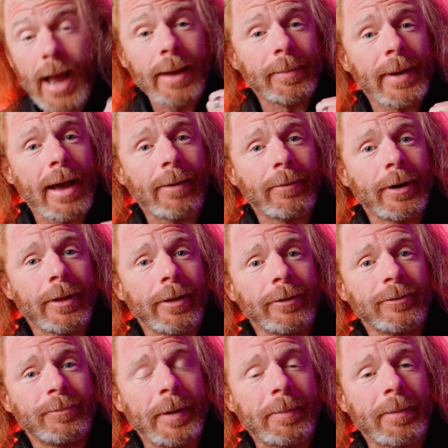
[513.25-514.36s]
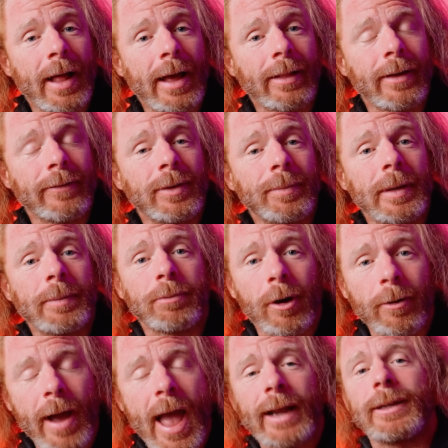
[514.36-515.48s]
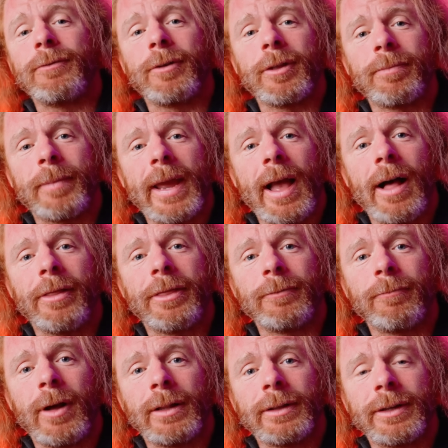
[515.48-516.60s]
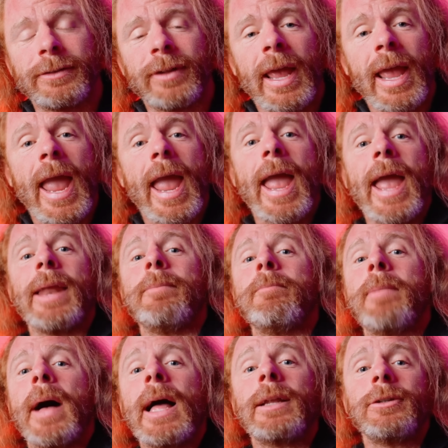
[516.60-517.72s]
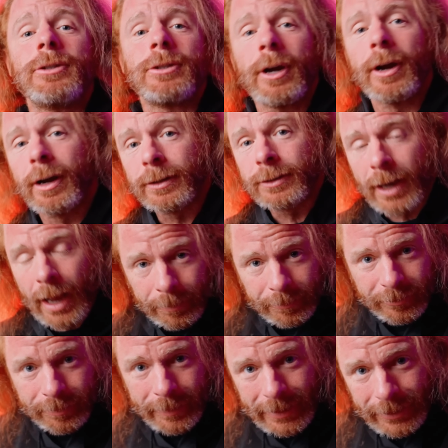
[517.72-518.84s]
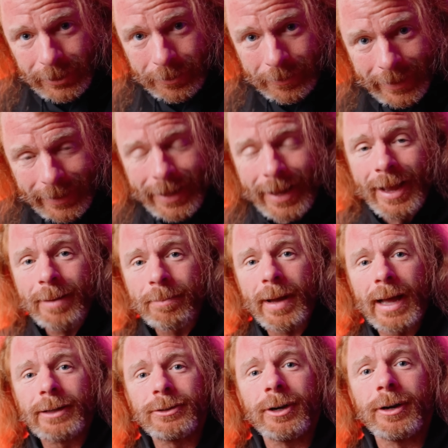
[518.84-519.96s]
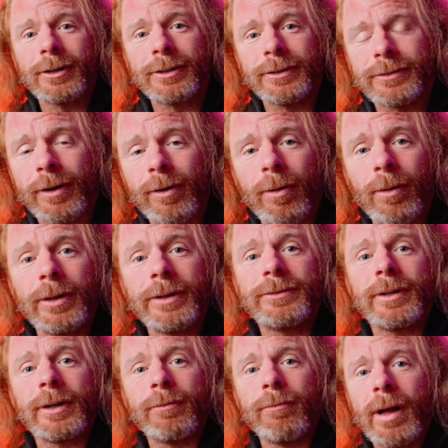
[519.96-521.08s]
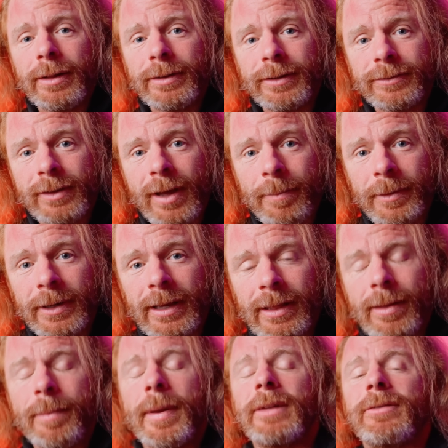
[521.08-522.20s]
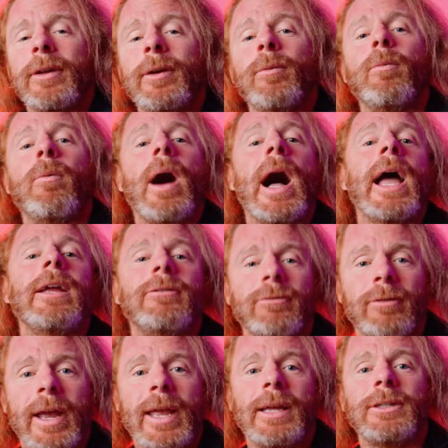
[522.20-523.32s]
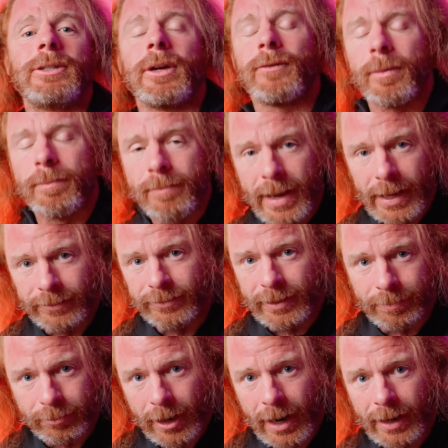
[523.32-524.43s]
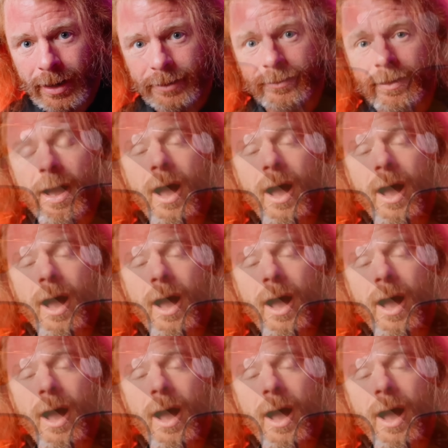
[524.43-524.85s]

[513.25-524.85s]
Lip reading: am not one of those people. I love to be proactive with my health and wellness, and Bond Charge helps me do it. Bond Charge is a holistic wellness company that makes a wide range of amazing products to